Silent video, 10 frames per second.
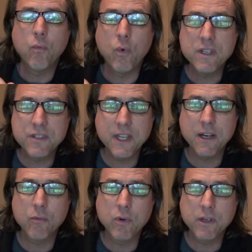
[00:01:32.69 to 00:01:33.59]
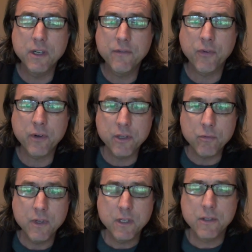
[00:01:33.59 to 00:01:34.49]
Once they are working for
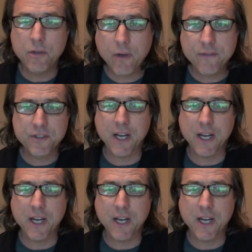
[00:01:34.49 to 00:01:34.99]
you, do you have